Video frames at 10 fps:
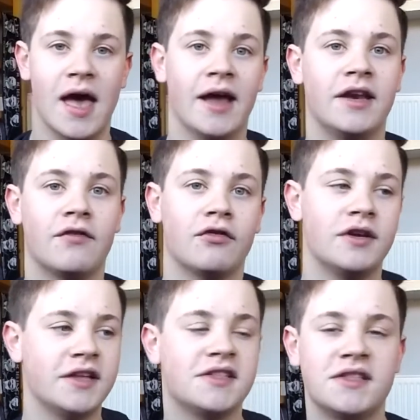different
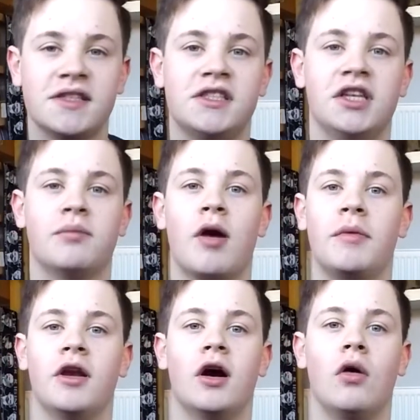distances. You probably
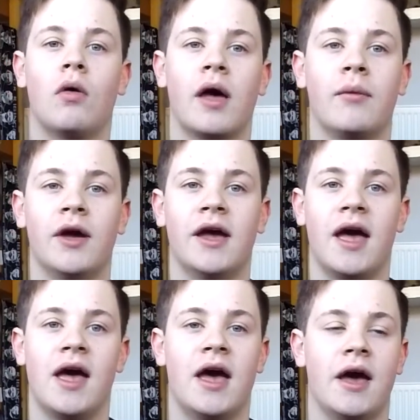know with
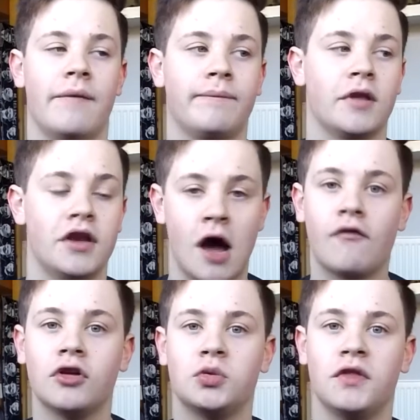an
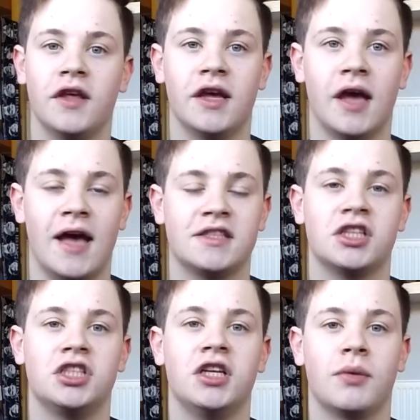average with the
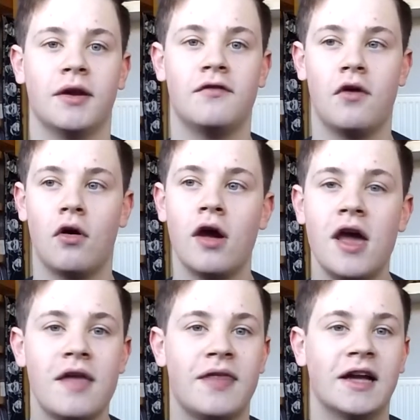SSG 24,
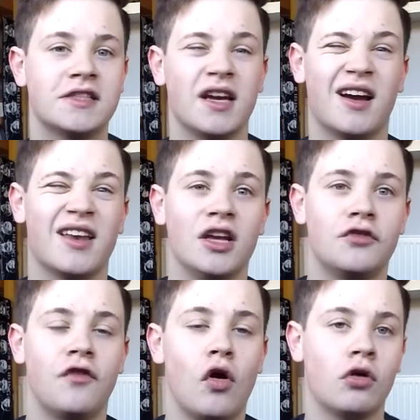that's like I think
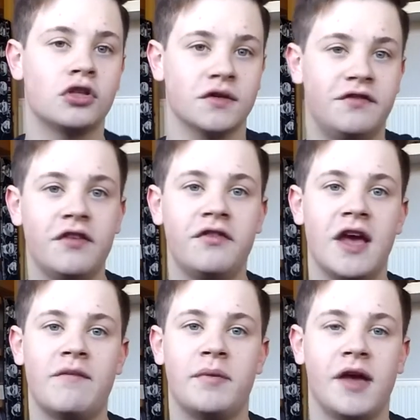450
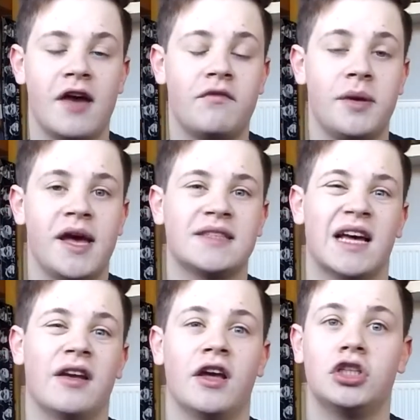FPS
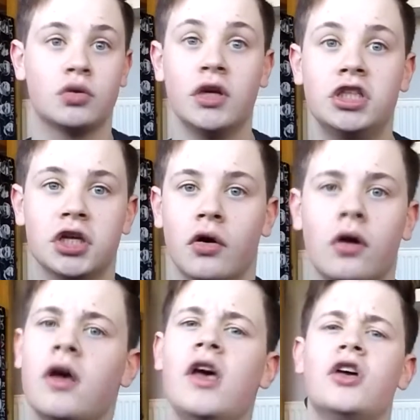and like 3
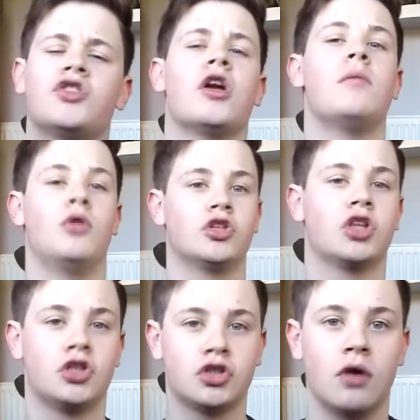joule, so they're much
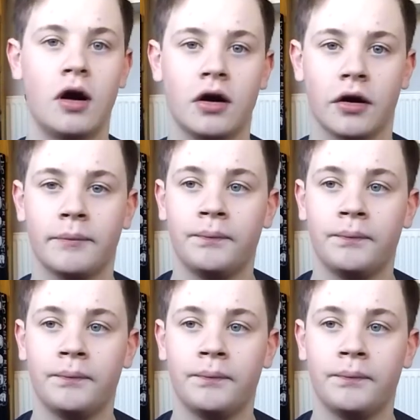stronger.